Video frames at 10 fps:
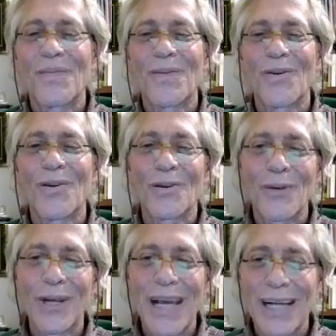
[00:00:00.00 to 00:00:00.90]
or the
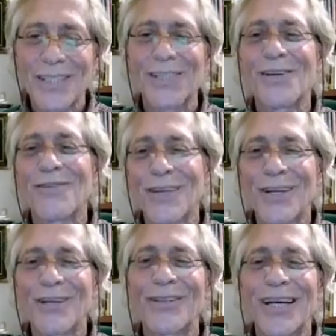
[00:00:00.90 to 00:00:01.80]
reactions of the
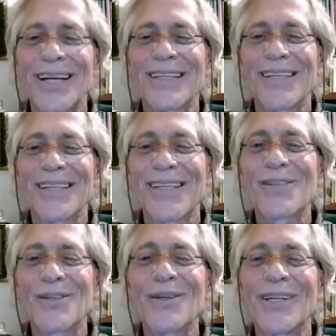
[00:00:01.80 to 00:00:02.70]
energetics, and that's
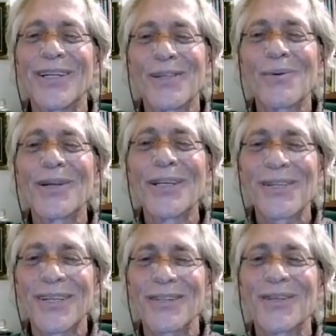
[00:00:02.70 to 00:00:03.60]
good. It's
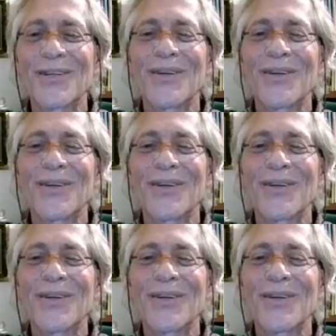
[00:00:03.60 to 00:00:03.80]
releasing too.